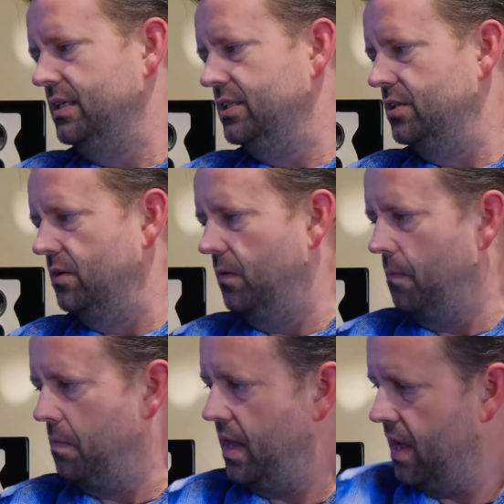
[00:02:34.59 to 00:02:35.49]
So
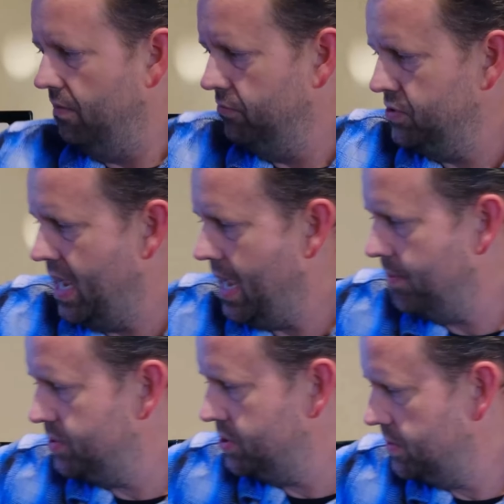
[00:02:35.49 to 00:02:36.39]
they have
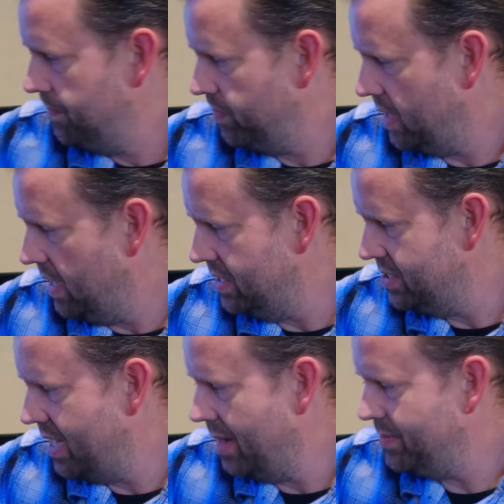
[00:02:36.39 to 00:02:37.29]
taps, it has
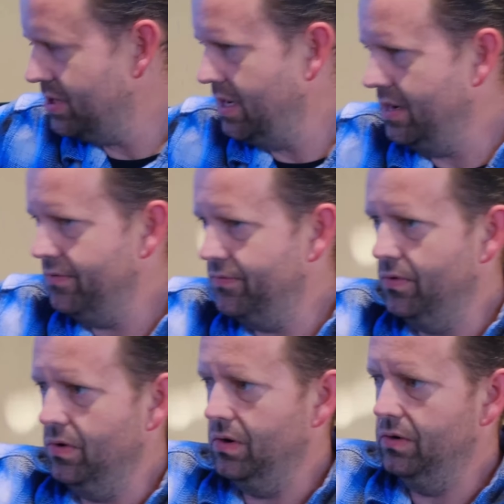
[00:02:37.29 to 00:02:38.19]
taps on it
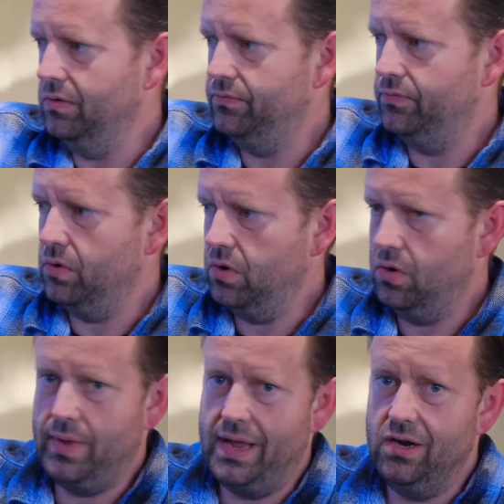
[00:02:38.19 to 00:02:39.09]
for 4
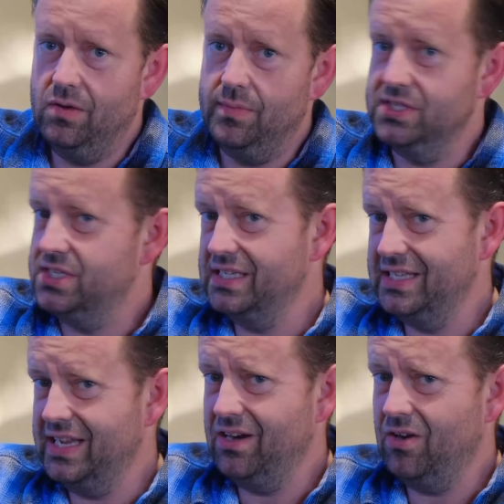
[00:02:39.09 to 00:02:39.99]
ohm, 8 ohm, and
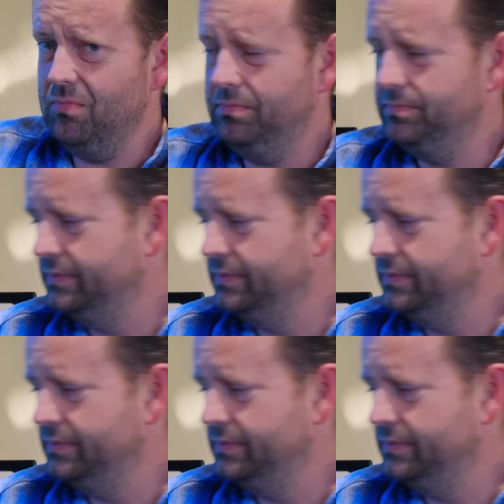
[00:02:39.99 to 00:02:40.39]
16 ohm.